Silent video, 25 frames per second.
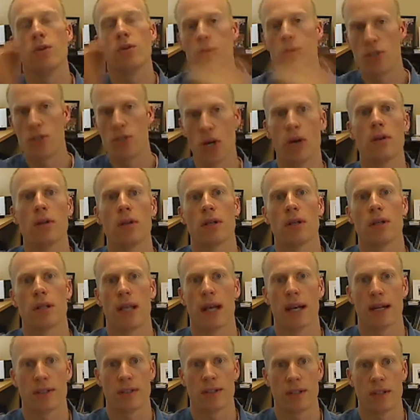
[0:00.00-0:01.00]
don't
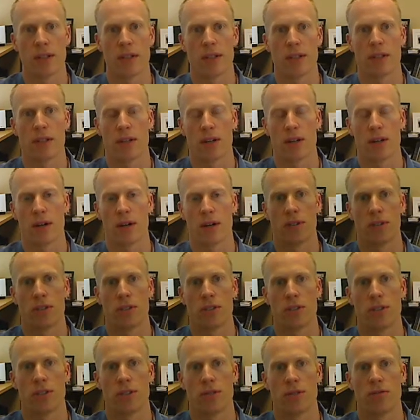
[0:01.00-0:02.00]
elect to get the coverage
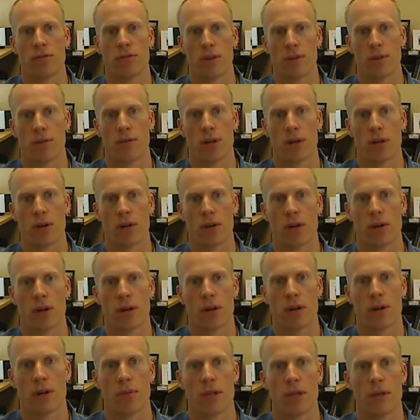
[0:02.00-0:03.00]
from the rental car
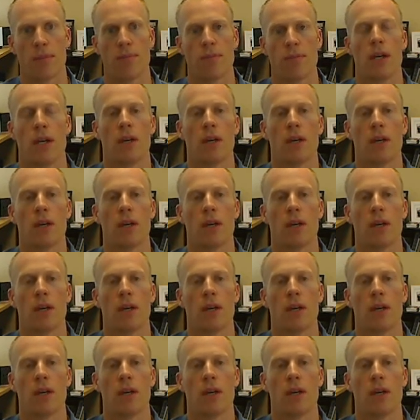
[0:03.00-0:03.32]
company,